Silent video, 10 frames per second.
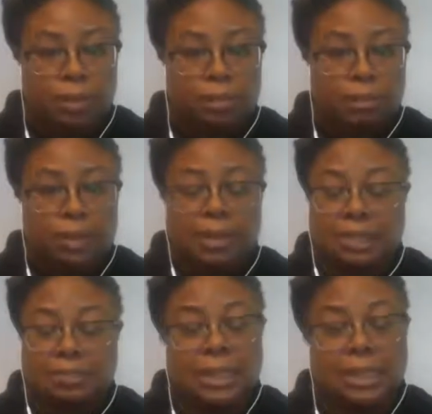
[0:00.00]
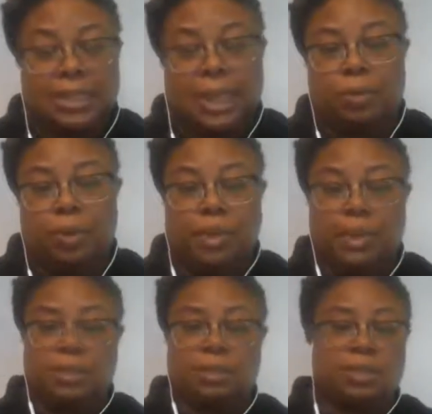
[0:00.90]
but because I really
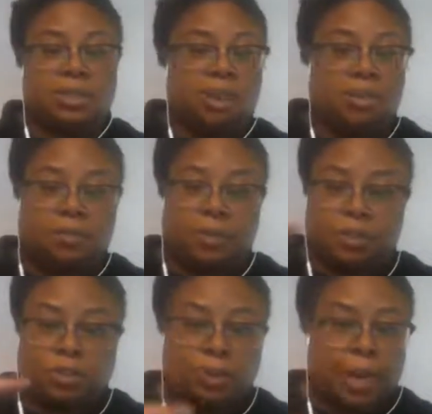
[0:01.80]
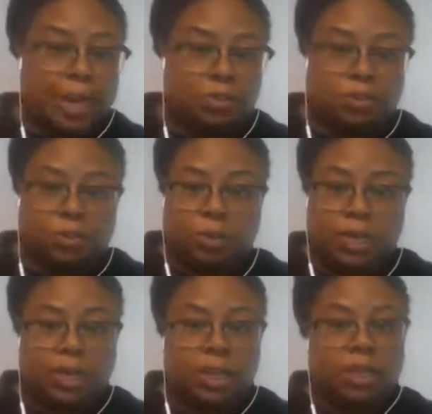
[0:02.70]
start from scratch,
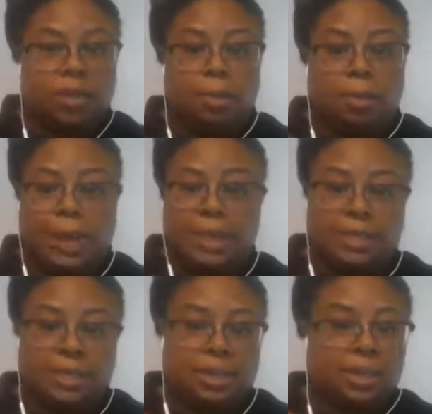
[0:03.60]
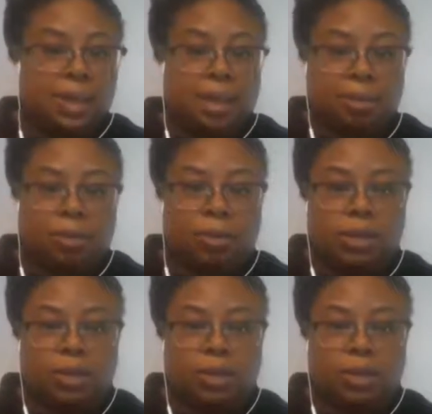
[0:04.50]
really the basic level,